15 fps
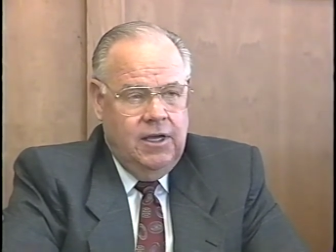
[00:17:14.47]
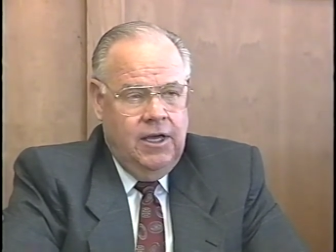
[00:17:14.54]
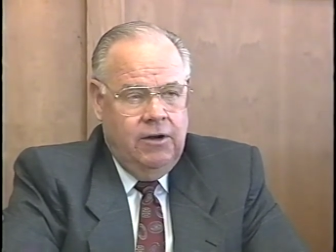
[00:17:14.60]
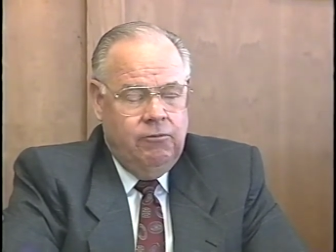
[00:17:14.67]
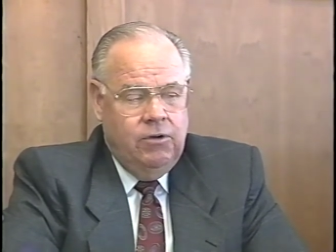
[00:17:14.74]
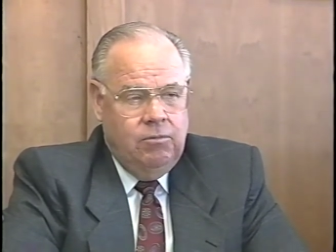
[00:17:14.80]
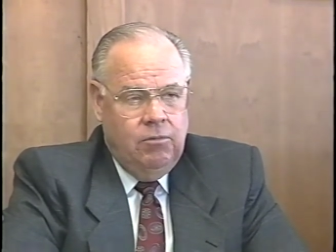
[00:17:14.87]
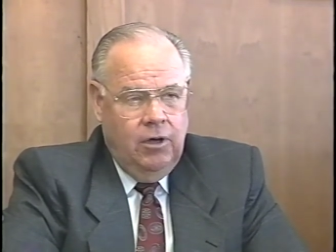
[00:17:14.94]
and
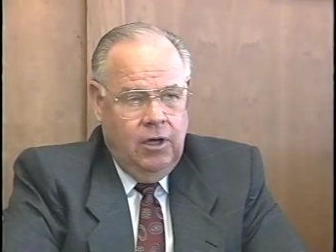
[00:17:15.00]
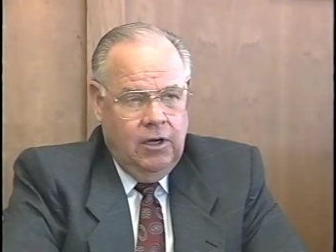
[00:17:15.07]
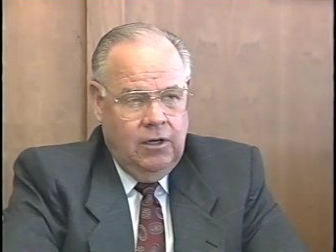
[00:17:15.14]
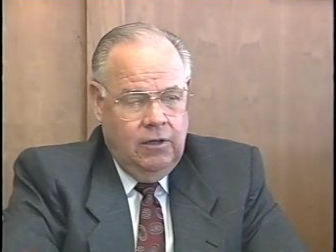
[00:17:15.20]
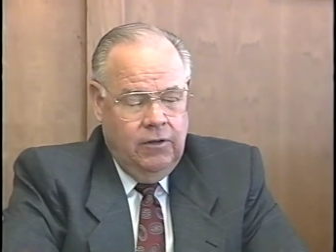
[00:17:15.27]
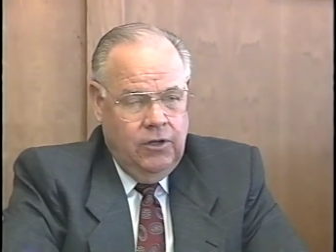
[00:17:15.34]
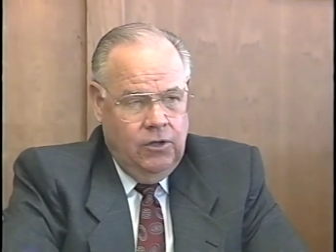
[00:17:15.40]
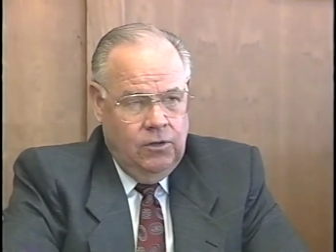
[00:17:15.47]
remodel
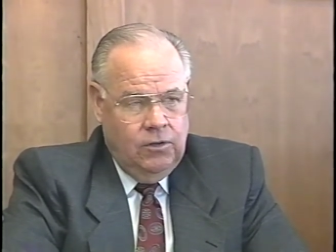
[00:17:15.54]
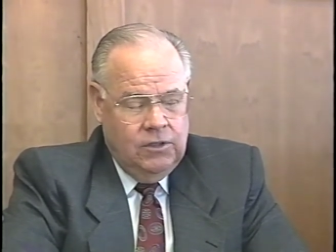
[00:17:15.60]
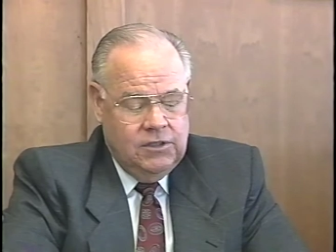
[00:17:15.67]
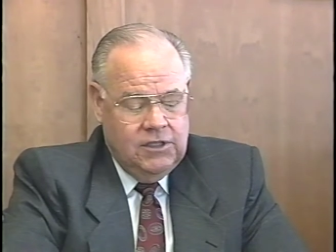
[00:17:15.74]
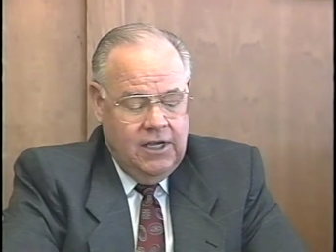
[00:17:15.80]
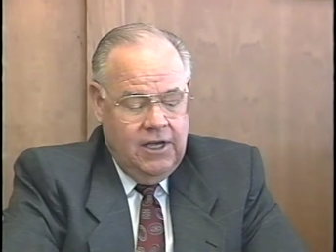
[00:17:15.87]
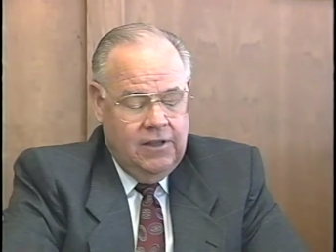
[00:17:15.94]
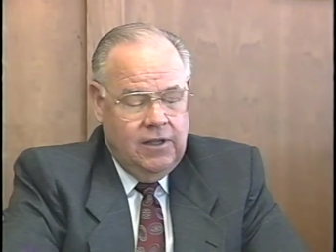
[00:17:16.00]
the old
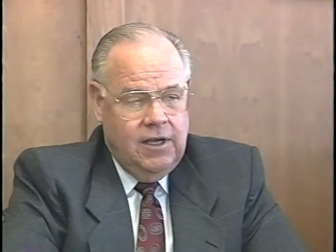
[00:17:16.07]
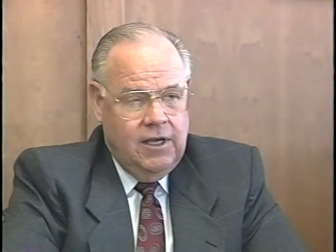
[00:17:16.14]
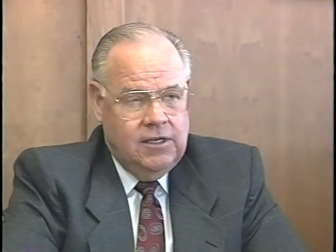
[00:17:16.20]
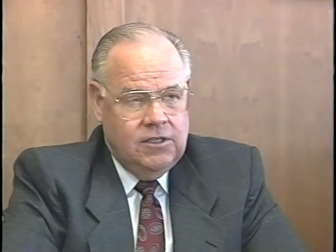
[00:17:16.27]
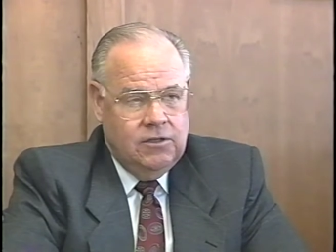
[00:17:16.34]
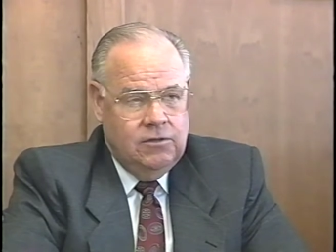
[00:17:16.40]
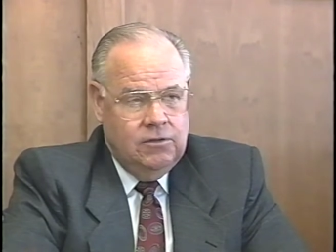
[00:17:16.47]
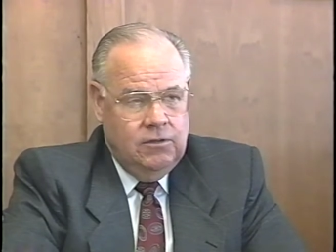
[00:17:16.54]
South High
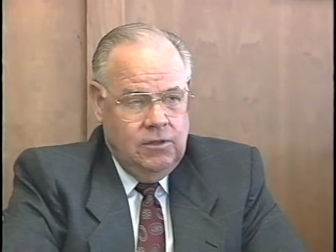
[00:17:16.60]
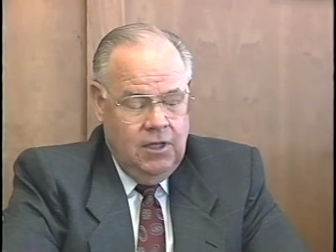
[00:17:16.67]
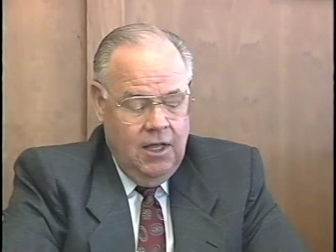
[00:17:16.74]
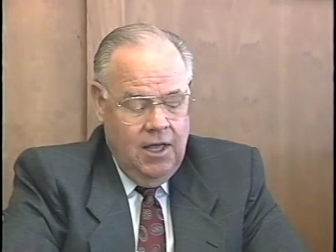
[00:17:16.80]
School,